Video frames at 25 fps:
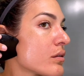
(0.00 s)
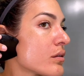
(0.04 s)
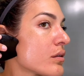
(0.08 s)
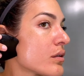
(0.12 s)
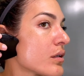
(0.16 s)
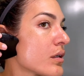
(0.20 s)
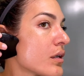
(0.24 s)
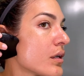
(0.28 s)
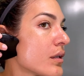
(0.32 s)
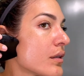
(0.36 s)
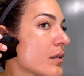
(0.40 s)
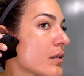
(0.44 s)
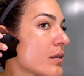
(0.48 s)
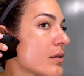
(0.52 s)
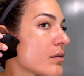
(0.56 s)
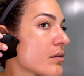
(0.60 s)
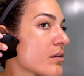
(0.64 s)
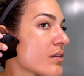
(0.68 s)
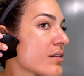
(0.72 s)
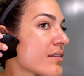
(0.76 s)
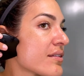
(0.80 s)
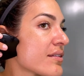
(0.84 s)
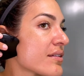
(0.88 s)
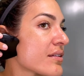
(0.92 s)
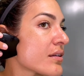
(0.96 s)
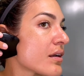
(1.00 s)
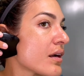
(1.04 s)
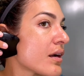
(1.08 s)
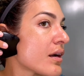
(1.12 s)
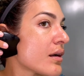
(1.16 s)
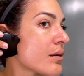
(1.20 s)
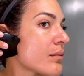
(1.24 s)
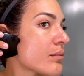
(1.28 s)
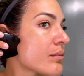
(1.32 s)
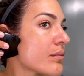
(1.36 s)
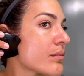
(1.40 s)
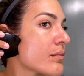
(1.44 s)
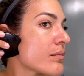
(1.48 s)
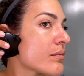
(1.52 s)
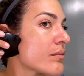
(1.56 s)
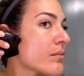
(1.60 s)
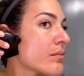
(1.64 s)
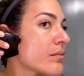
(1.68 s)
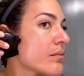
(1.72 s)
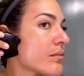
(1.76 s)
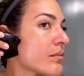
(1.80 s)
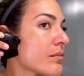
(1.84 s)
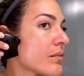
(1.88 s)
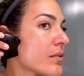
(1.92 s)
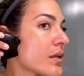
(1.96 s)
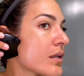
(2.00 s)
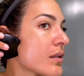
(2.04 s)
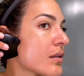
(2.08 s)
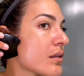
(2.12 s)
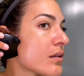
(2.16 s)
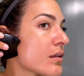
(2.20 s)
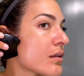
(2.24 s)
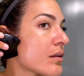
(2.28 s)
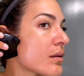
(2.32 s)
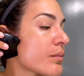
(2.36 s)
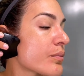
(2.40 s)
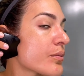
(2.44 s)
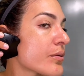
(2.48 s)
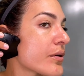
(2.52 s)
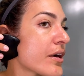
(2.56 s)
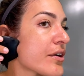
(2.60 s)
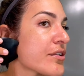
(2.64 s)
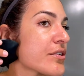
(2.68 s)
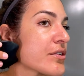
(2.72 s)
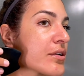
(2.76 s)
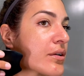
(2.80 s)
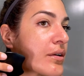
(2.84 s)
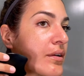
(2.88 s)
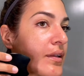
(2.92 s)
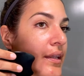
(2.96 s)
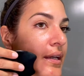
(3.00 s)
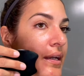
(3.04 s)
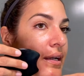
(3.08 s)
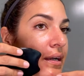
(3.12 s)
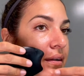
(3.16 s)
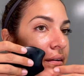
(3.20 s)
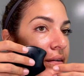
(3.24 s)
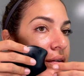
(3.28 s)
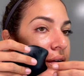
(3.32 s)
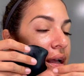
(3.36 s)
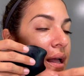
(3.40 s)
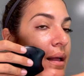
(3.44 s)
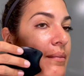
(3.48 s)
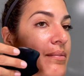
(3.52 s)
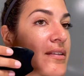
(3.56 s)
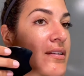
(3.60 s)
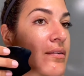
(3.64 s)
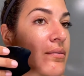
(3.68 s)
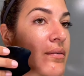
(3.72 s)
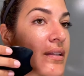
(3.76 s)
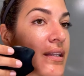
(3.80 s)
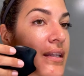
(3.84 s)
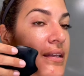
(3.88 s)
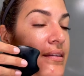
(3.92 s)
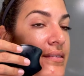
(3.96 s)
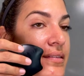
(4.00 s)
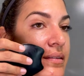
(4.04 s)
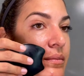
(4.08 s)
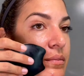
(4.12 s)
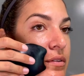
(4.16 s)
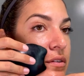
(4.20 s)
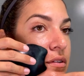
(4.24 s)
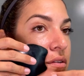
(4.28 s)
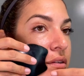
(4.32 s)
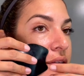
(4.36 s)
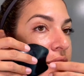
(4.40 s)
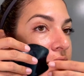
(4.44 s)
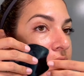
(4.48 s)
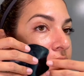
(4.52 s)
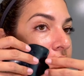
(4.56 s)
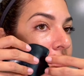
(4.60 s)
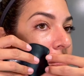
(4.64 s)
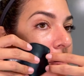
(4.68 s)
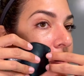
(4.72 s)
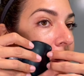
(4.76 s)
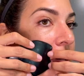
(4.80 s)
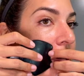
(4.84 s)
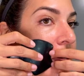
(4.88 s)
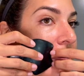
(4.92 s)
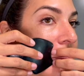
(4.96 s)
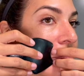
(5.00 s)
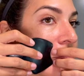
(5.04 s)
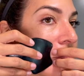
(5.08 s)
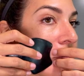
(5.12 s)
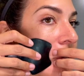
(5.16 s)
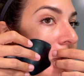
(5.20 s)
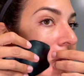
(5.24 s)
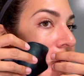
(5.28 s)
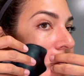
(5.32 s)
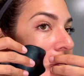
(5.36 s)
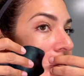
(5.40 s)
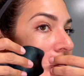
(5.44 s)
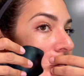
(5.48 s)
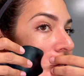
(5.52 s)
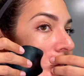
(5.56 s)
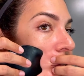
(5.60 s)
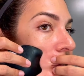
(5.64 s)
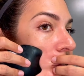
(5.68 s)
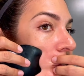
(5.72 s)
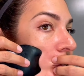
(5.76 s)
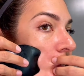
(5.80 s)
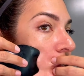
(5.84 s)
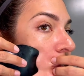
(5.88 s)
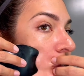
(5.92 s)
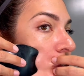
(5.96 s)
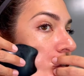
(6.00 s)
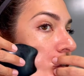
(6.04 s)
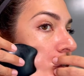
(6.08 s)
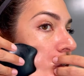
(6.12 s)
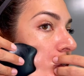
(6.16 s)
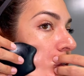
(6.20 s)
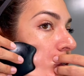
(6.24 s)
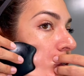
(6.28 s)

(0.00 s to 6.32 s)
and then you can stop And a little pressure there helps to release some stress and tension